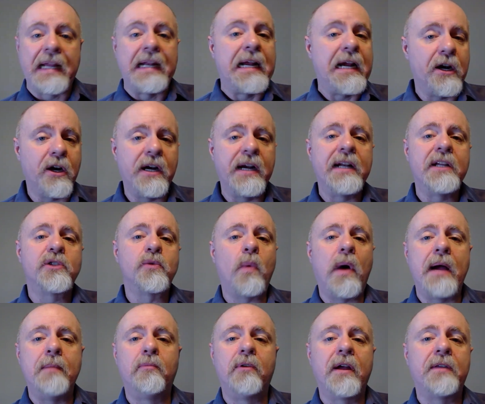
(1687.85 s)
herein is
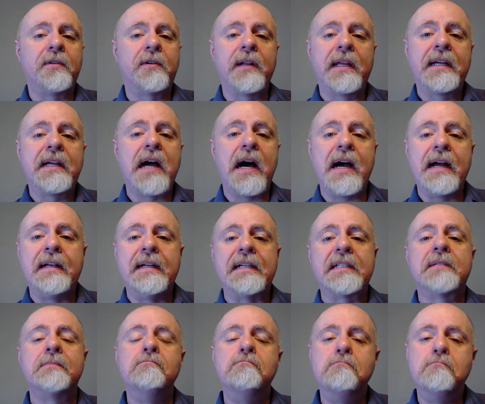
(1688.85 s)
why brotherly
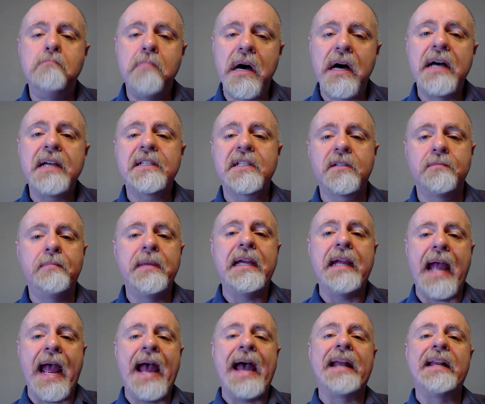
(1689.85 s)
kindness must be
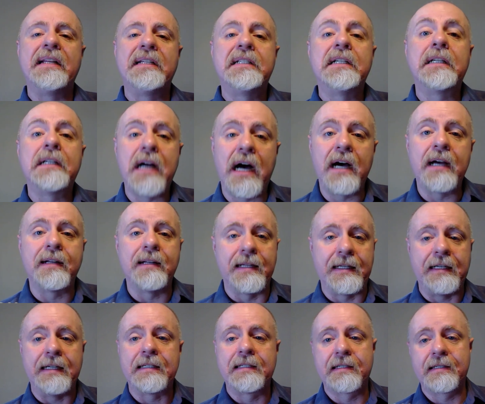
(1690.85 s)
added to
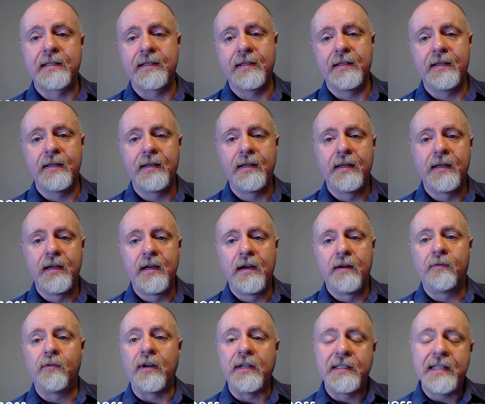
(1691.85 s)
godliness,
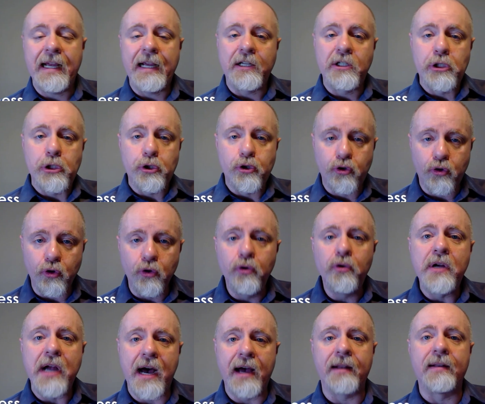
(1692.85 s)
for it takes true
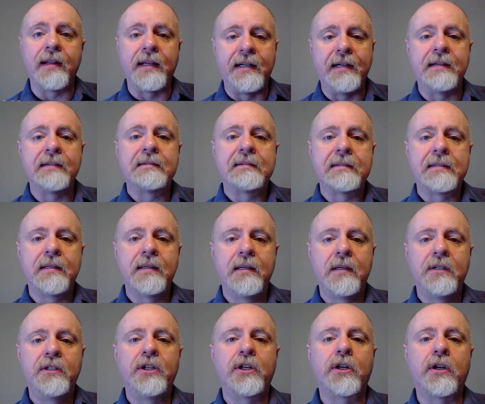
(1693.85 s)
godliness
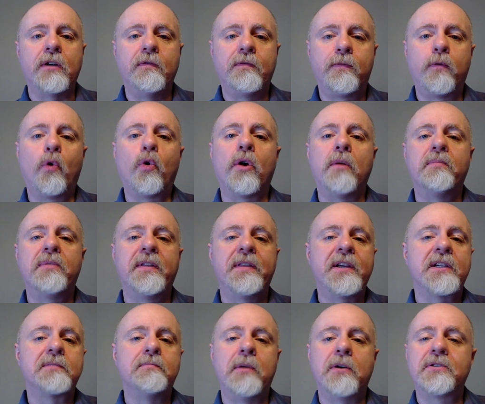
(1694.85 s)
to conform to
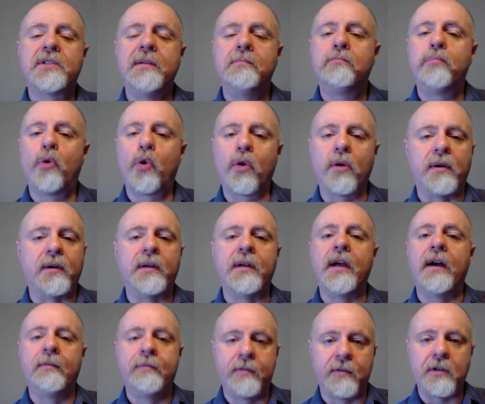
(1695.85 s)
this most important
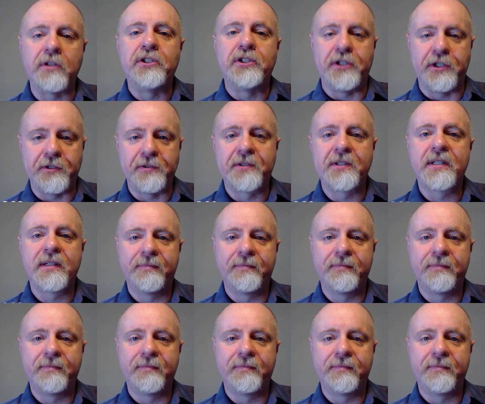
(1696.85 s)
of virtues.